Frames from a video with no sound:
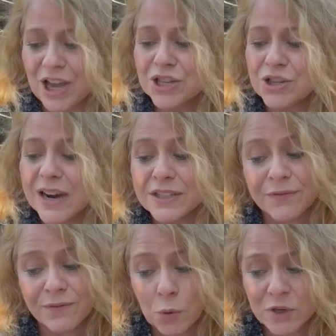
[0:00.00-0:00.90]
Trying to
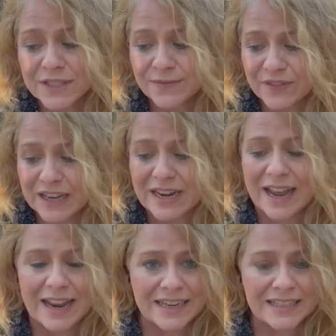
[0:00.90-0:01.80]
force fit a
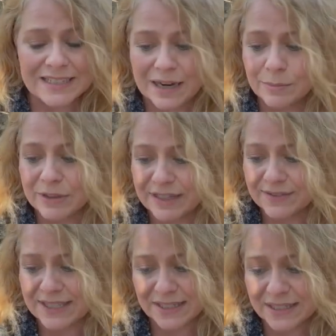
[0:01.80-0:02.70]
handed down belief
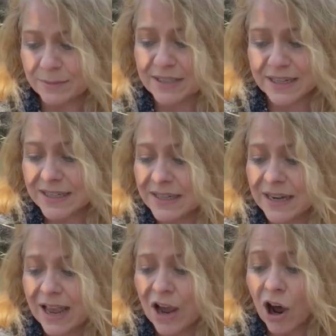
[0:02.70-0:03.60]
system doesn't
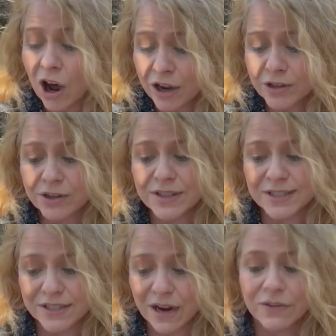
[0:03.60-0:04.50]
honor the
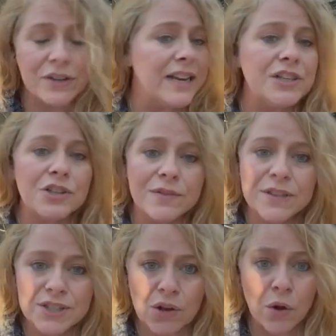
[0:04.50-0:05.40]
sovereign nature of
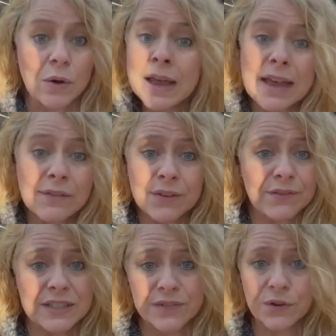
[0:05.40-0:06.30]
the soul. If it
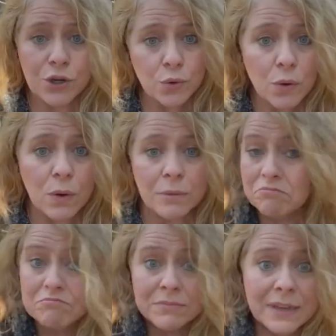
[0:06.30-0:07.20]
fits for you, cool.
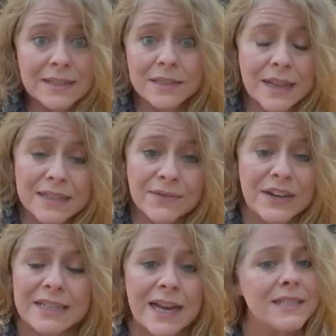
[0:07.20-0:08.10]
That's
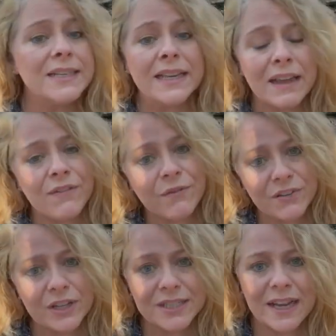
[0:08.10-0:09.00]
fantastic. If it
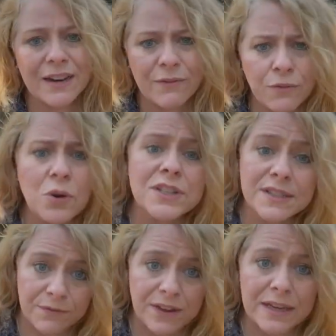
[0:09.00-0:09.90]
feels like a
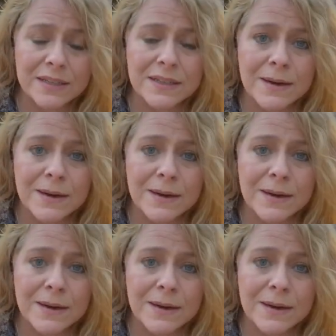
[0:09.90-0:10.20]
forced fit,